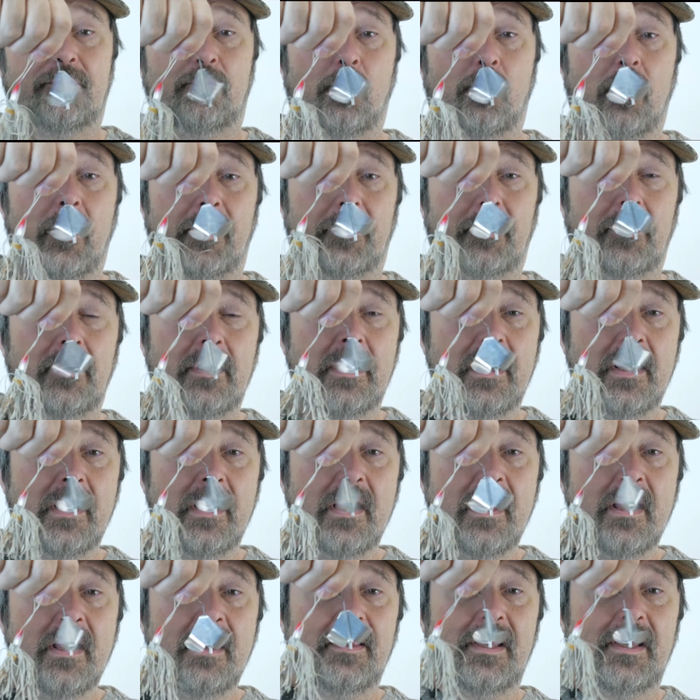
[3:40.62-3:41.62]
of the water.
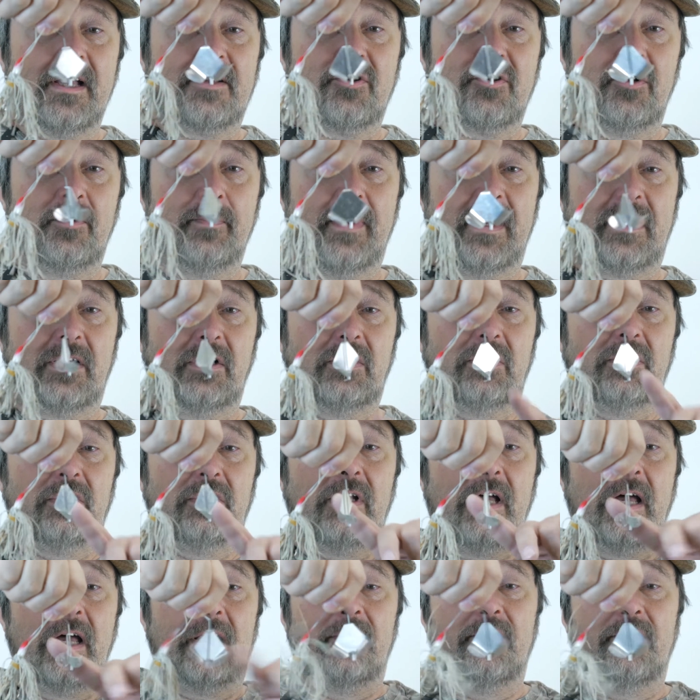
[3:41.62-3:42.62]
That's going to make a
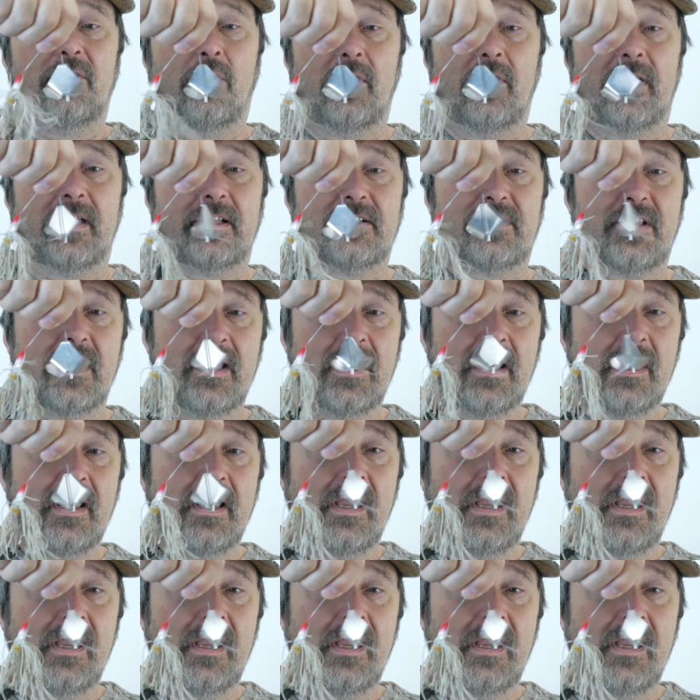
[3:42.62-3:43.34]
lot of noise,